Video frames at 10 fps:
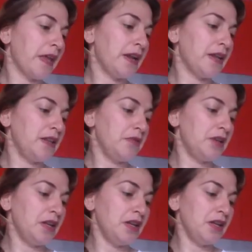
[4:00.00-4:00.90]
and at the
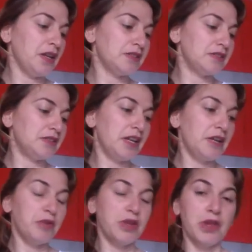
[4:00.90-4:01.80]
beginning I still
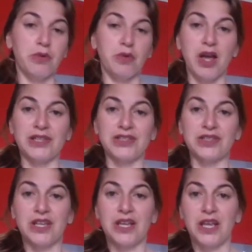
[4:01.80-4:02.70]
with the rash
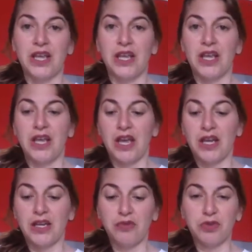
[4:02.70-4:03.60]

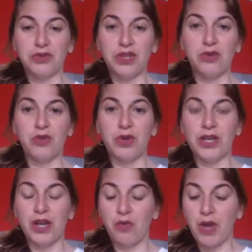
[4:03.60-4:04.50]
and it wasn't
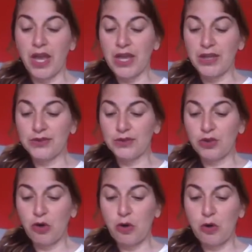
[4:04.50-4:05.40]
going away.
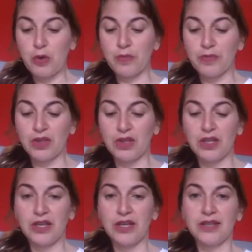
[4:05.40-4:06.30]
So
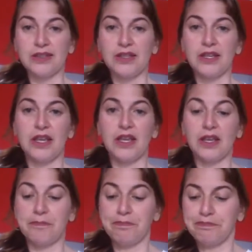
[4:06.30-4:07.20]
this, uh,
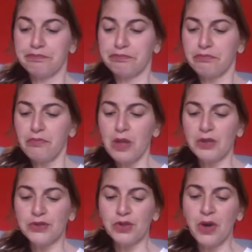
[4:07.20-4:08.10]
eh,
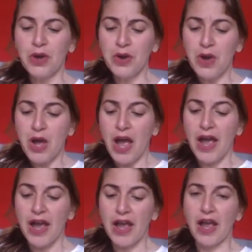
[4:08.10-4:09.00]
so
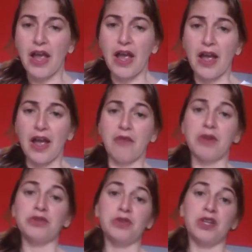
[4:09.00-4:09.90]
I
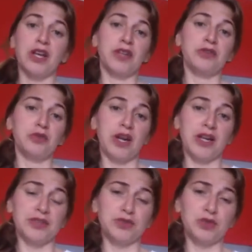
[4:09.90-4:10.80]
went to the
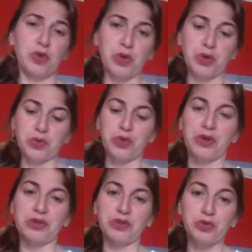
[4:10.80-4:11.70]
natural store
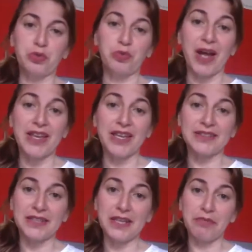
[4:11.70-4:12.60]
to, to buy a
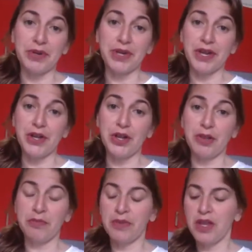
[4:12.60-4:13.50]
slippery
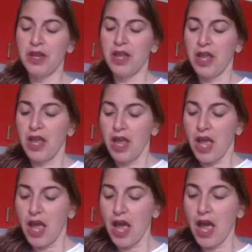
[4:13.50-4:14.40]
elm
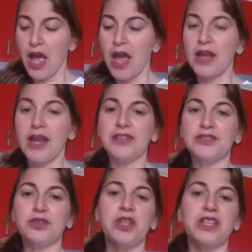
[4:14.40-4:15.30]
and I
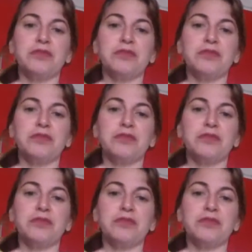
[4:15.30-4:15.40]
saw this